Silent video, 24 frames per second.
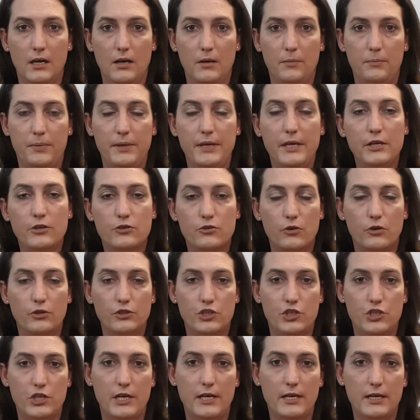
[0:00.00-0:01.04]
Being
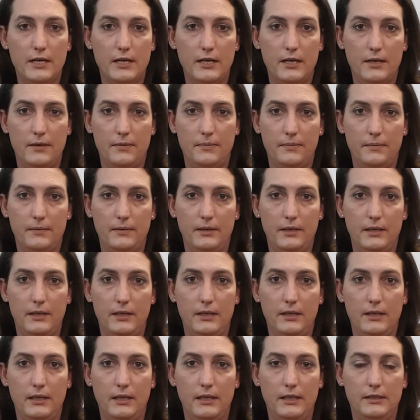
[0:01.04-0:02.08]
transgender
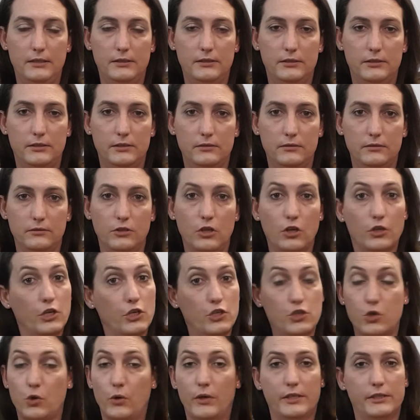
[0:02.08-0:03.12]
is not a
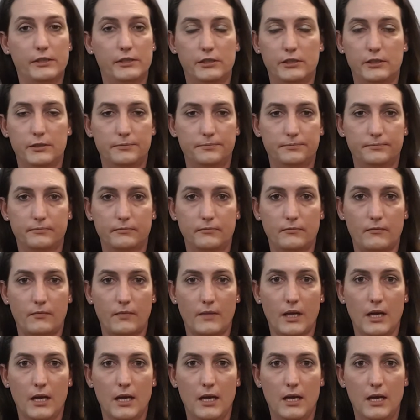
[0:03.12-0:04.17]
choice.
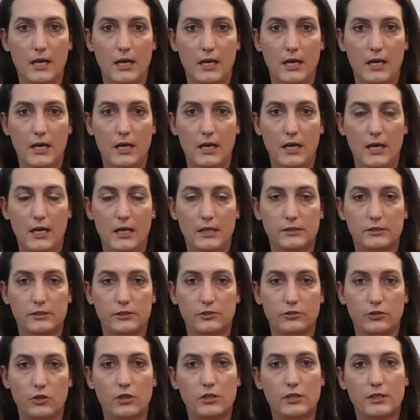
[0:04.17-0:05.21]
It's
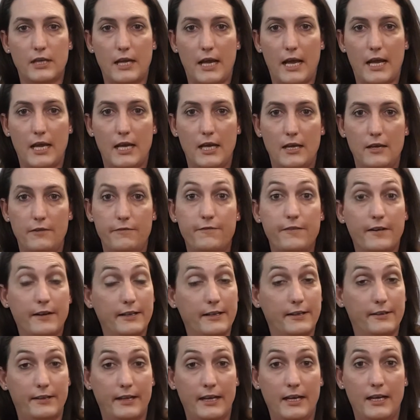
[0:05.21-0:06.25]
not a fun
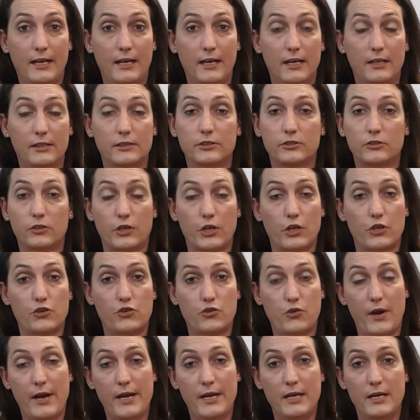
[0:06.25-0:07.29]
thing, it's not a
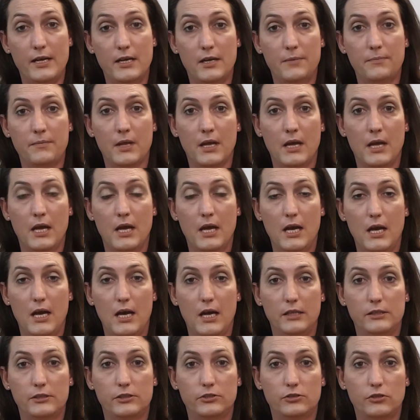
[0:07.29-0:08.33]
trend,
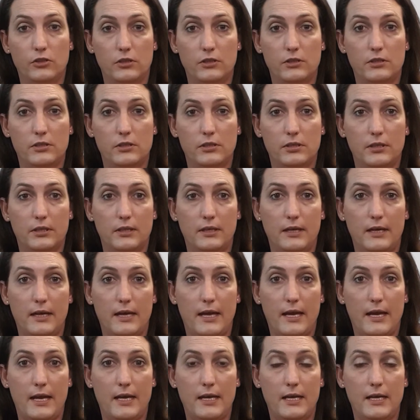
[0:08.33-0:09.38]
it's not
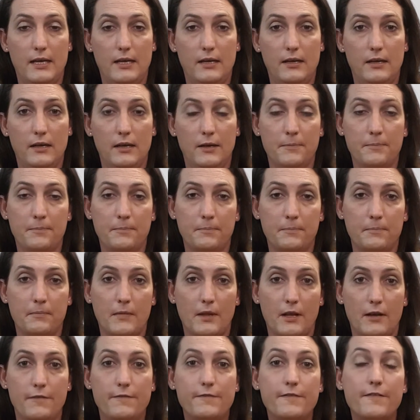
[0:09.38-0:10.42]
a
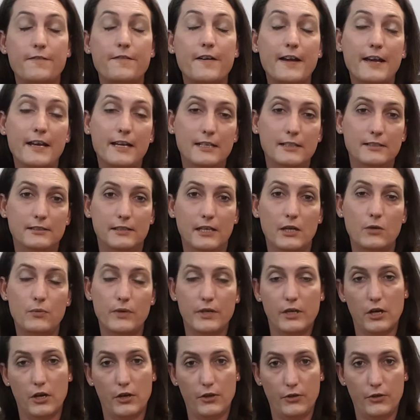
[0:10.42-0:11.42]
phase that we go